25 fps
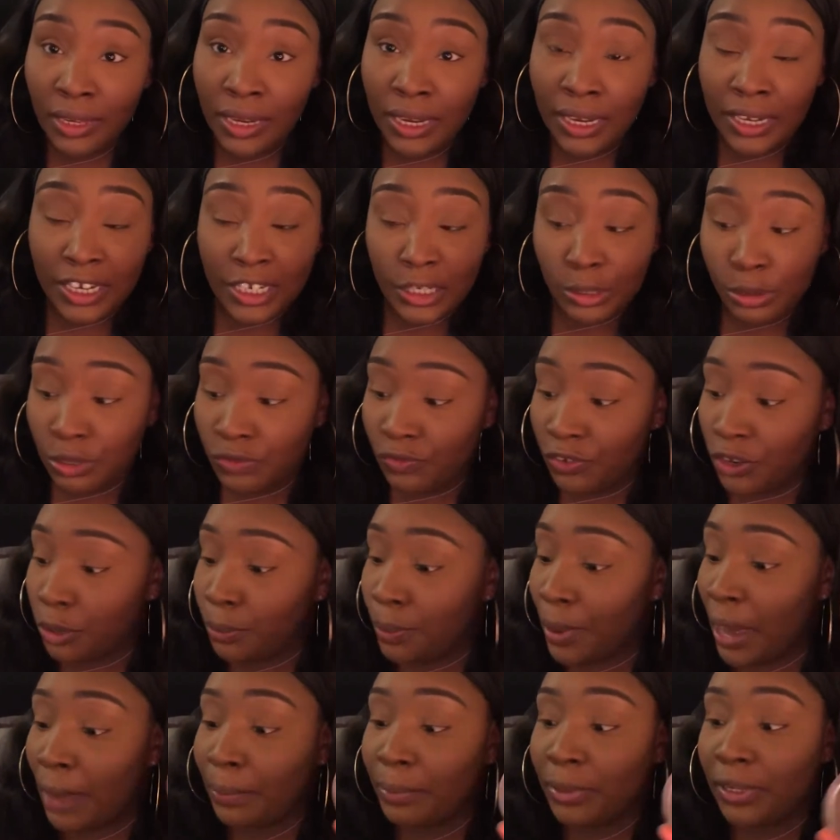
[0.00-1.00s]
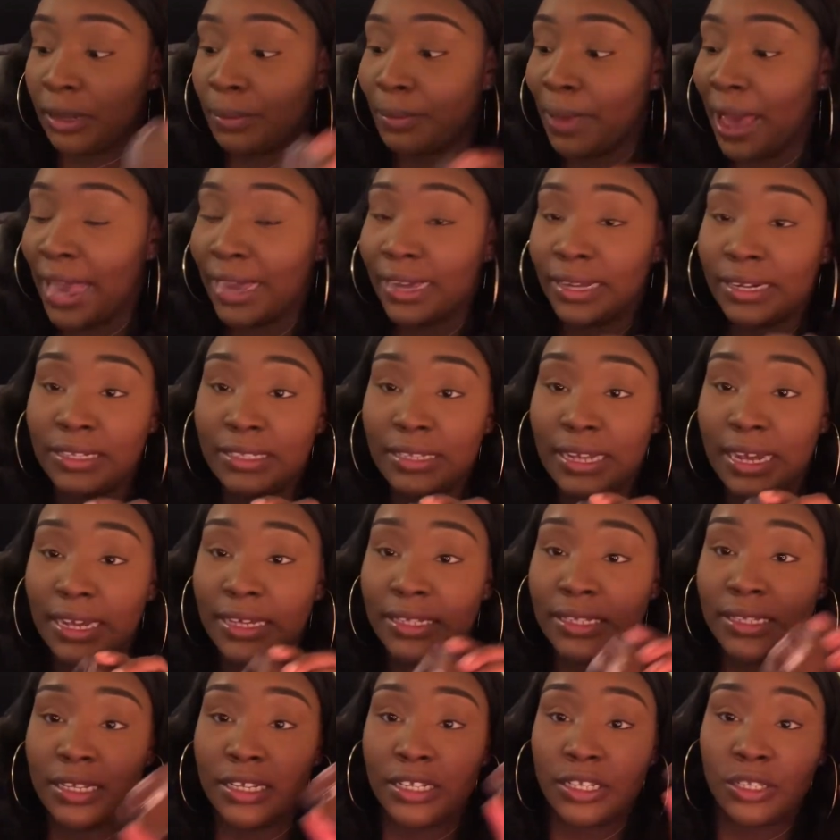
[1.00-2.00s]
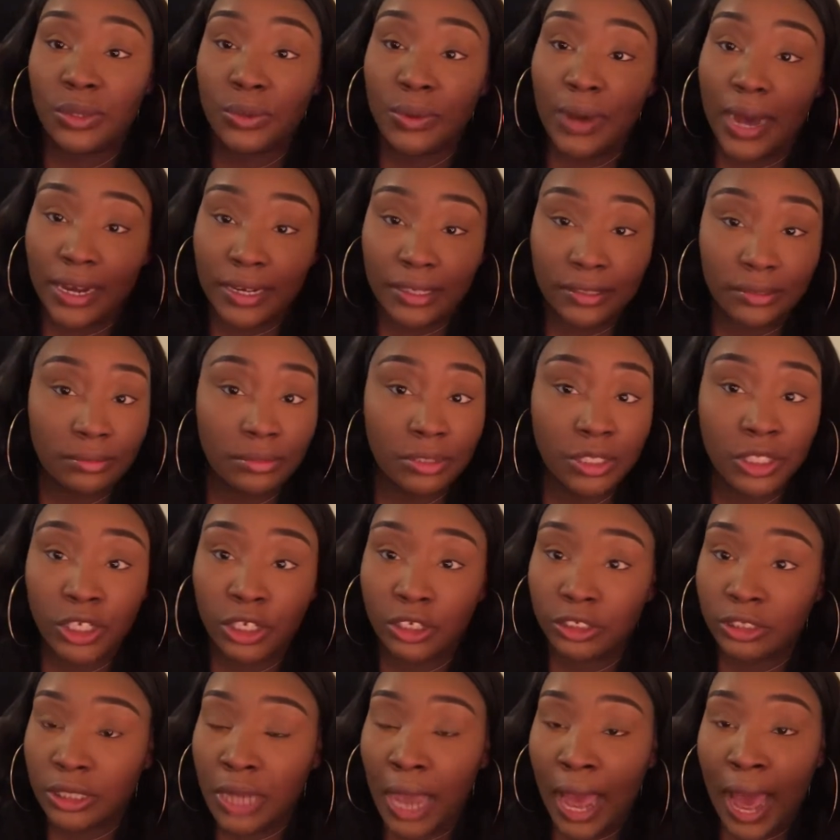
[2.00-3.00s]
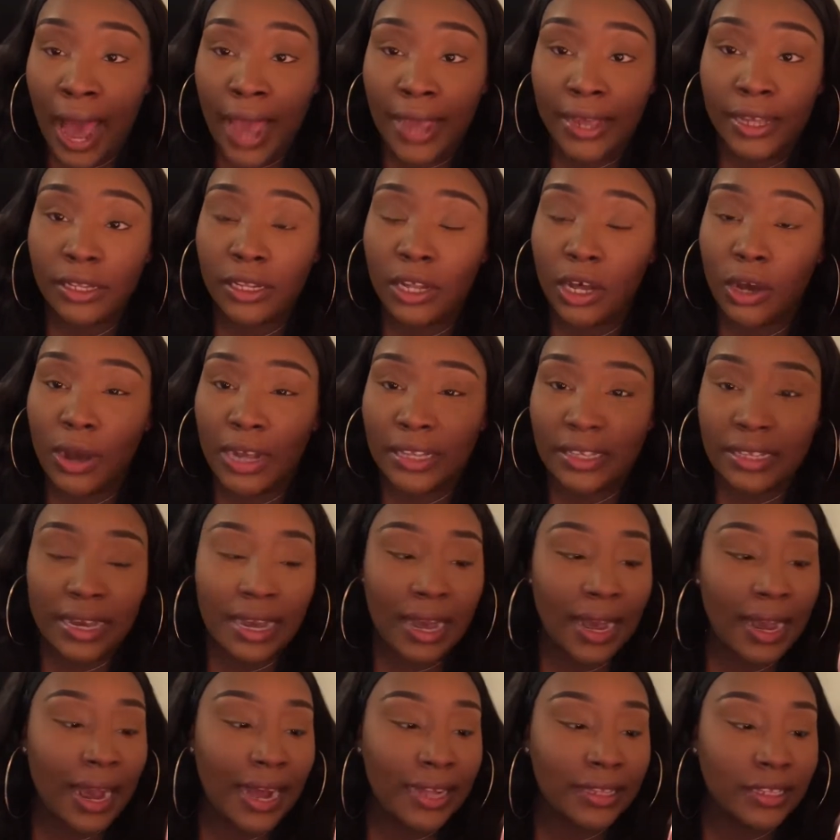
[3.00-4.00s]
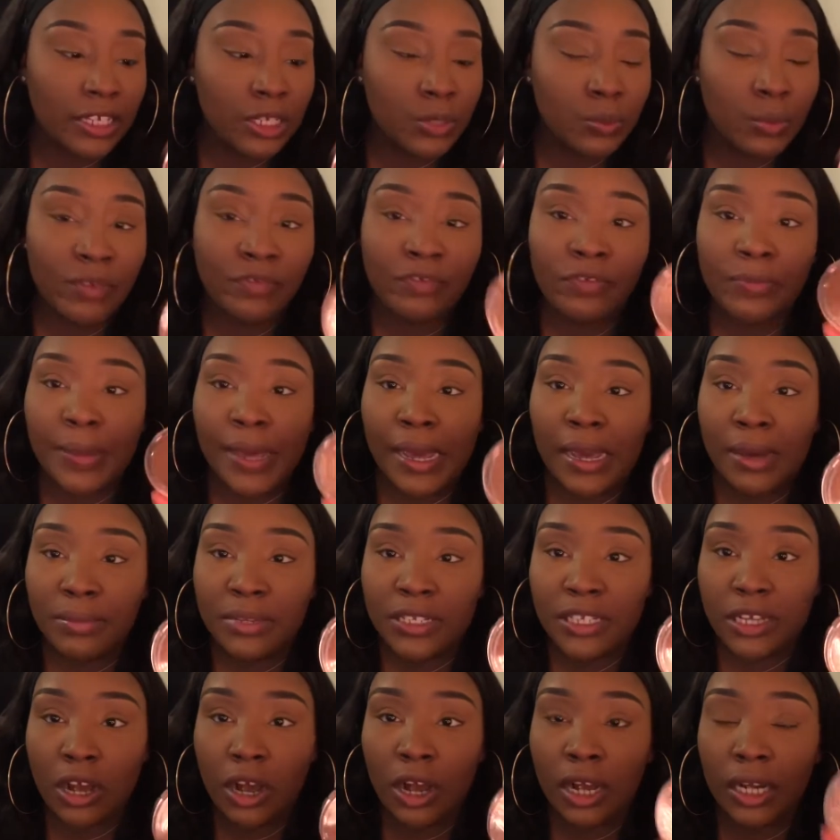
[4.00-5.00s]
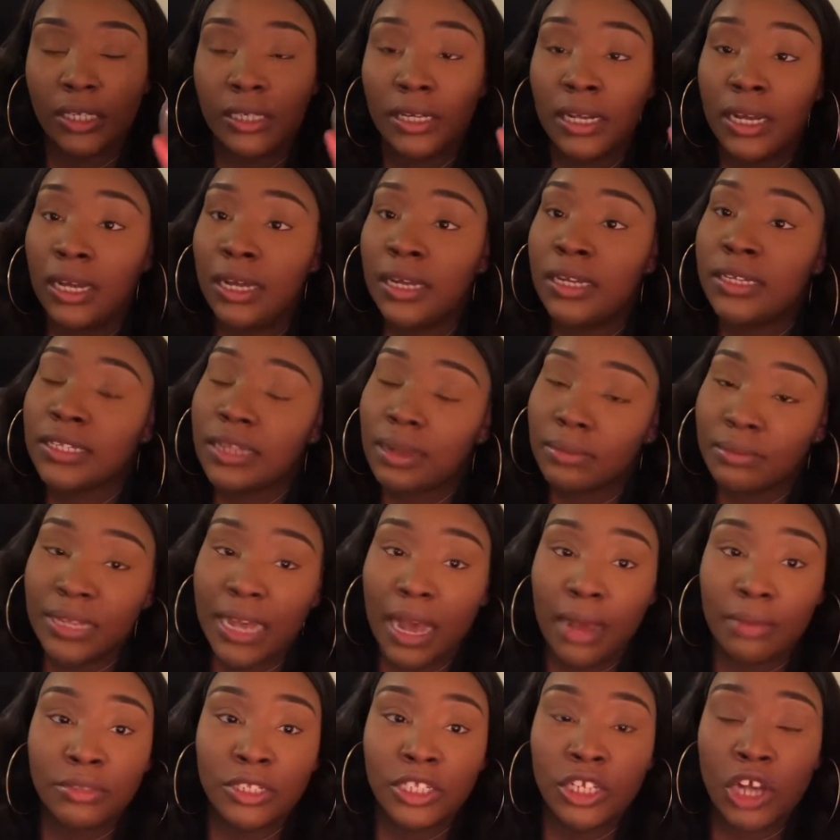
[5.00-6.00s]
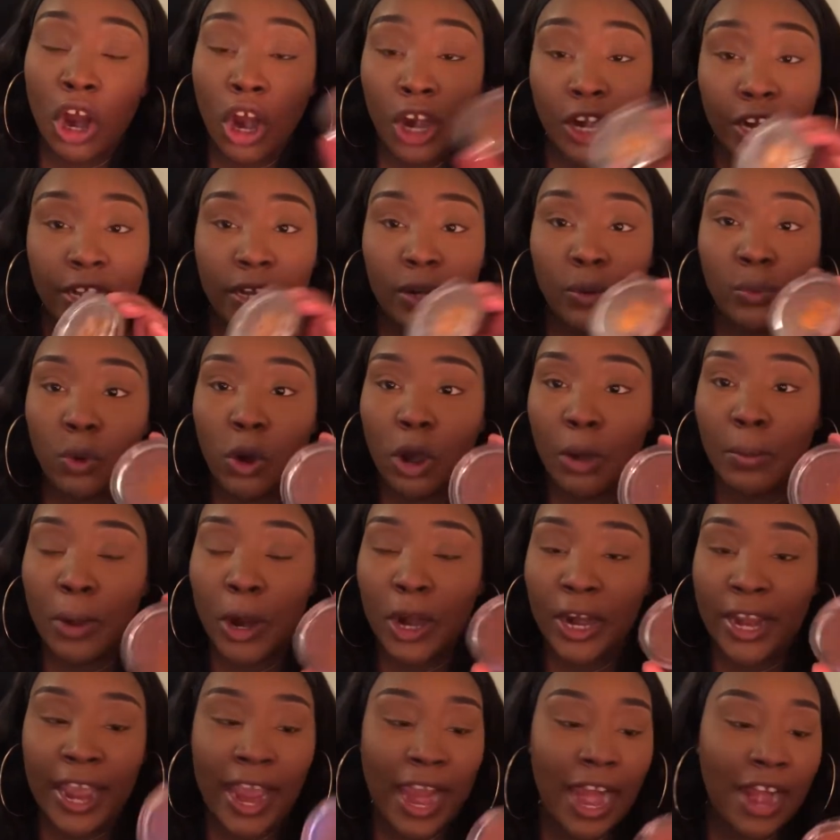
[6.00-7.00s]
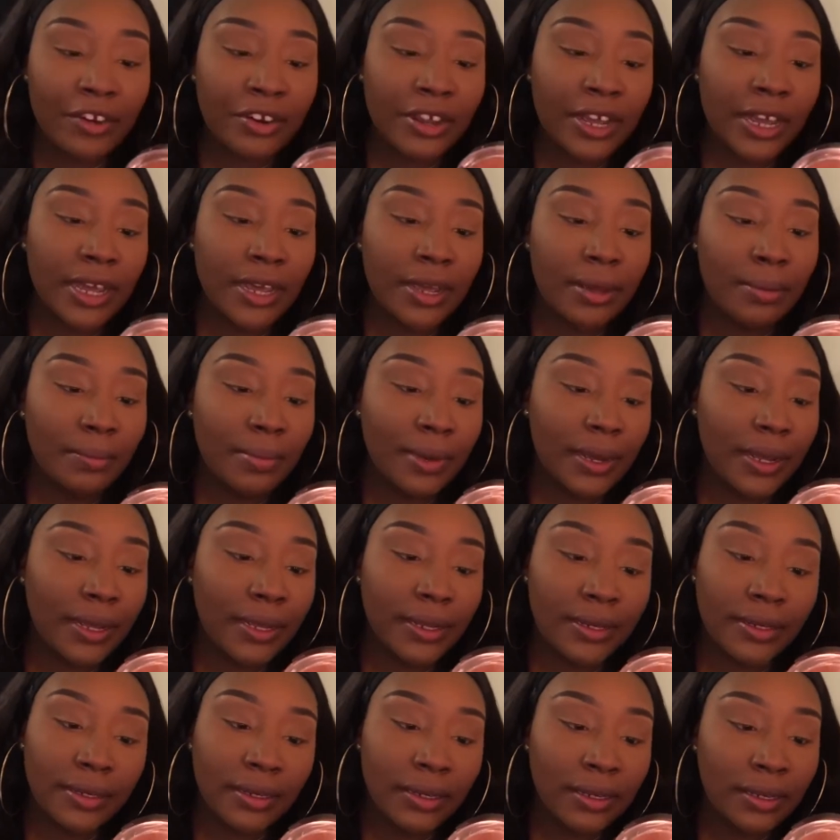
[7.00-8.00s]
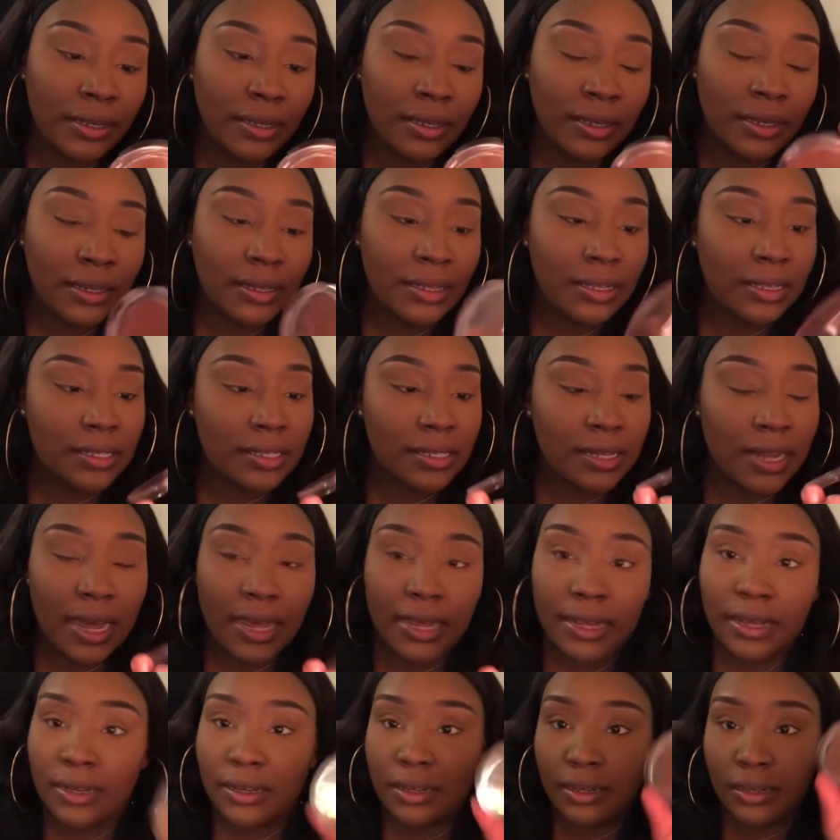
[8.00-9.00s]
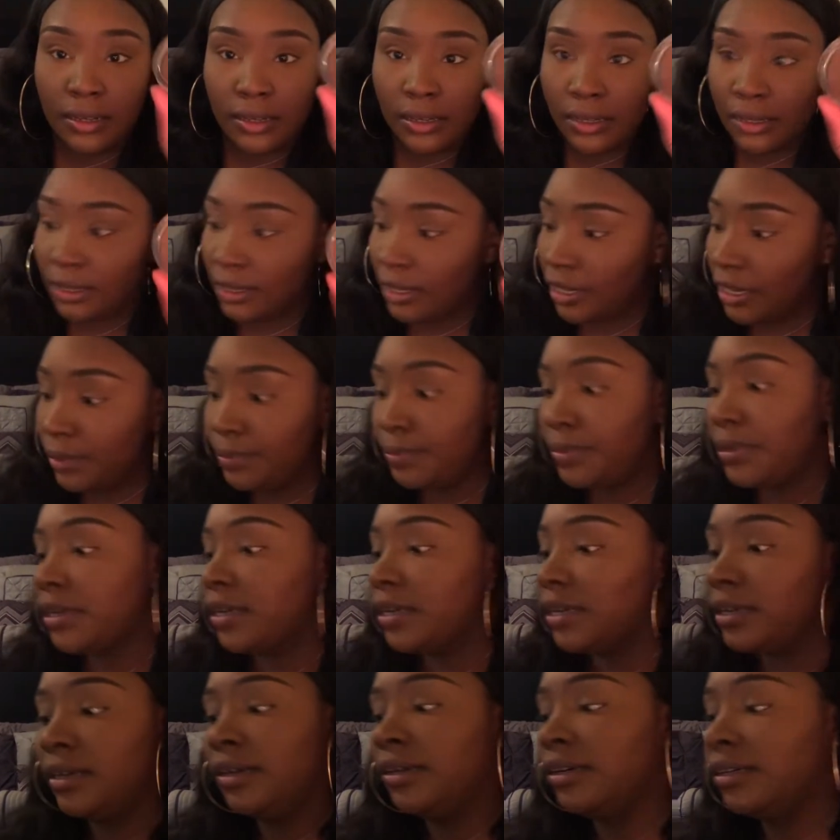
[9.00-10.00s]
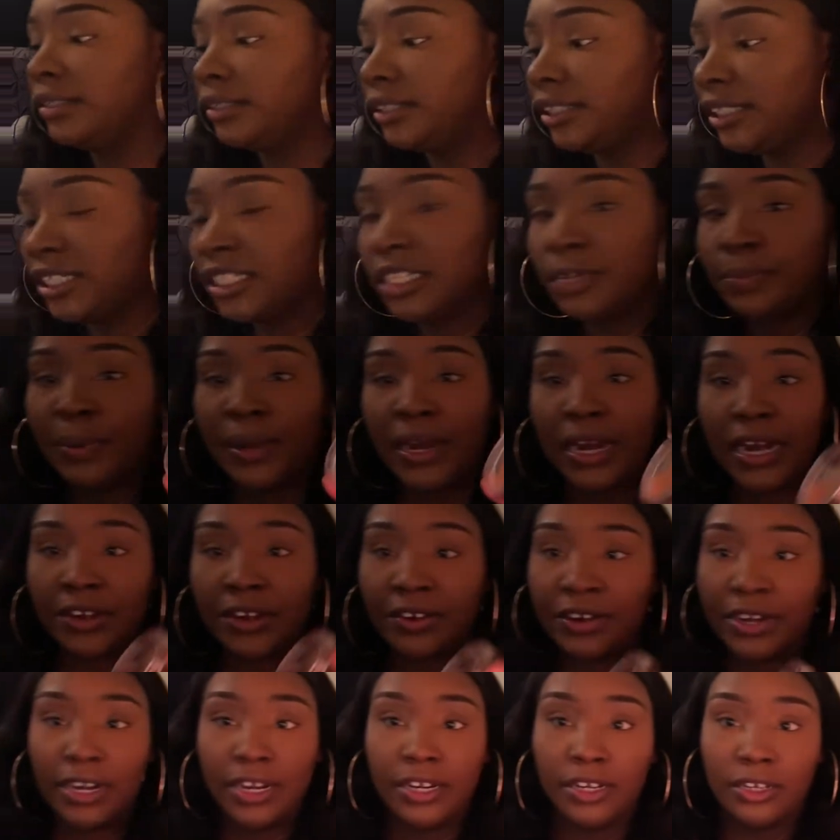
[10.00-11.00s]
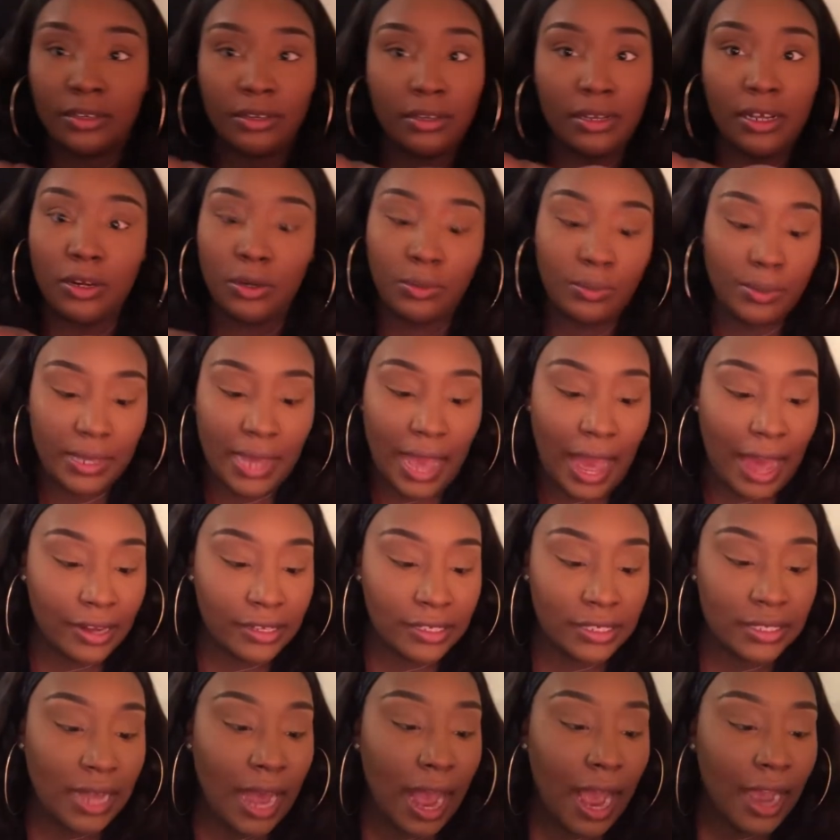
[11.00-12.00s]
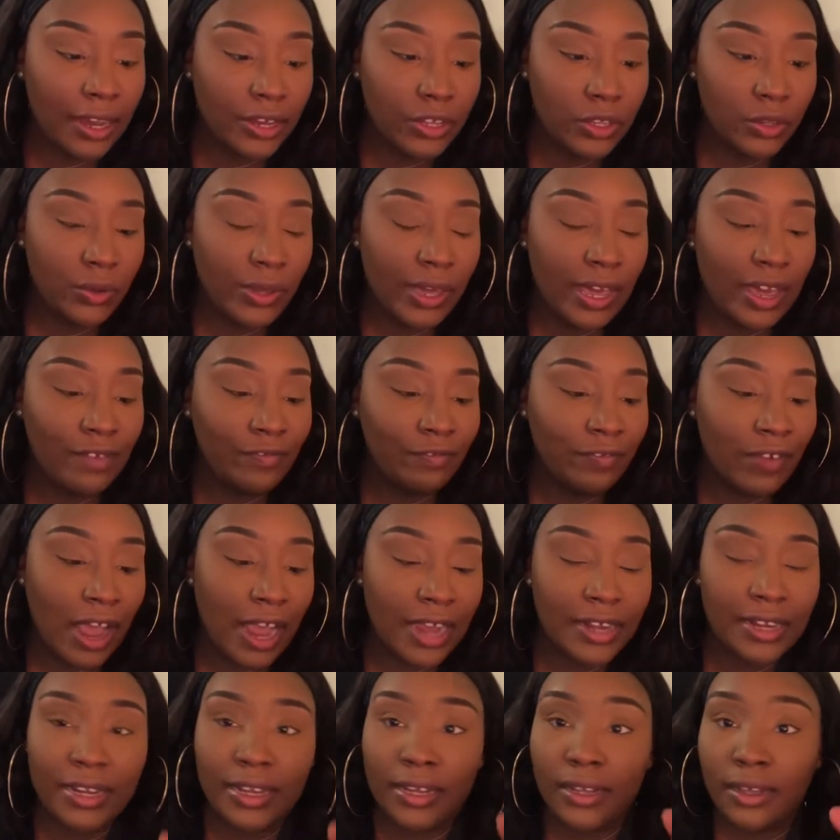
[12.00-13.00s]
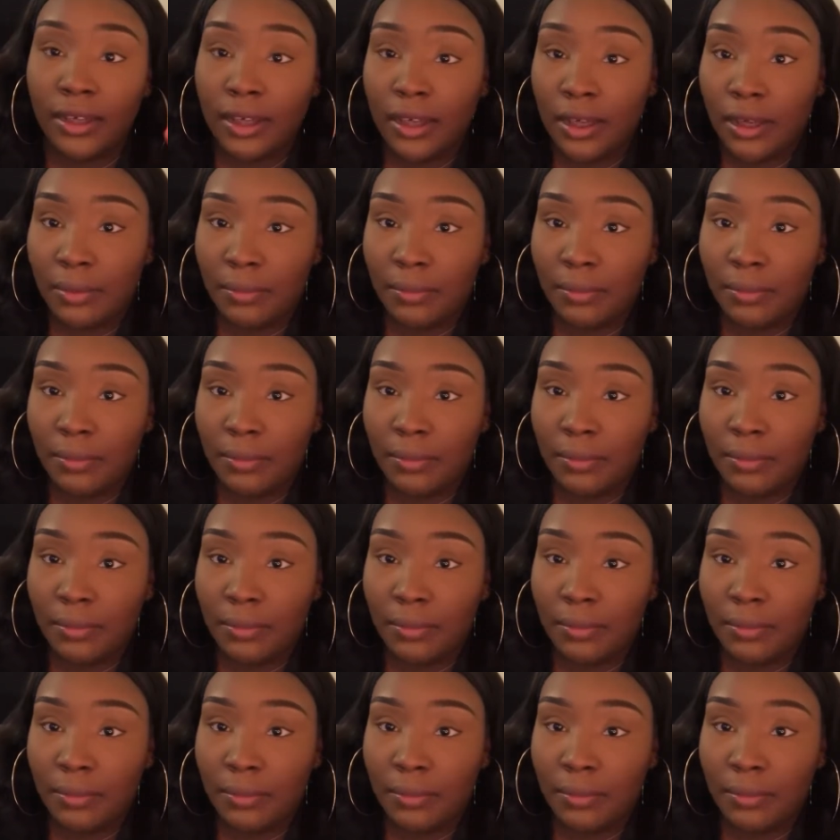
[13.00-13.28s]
And this was real popular back in the day, sis. You got to search high and low. I think I got this one from Amazon. Sometimes Target and Walmart carry it, but it's like it be disappearing and it'll be out of stock and you can't find it.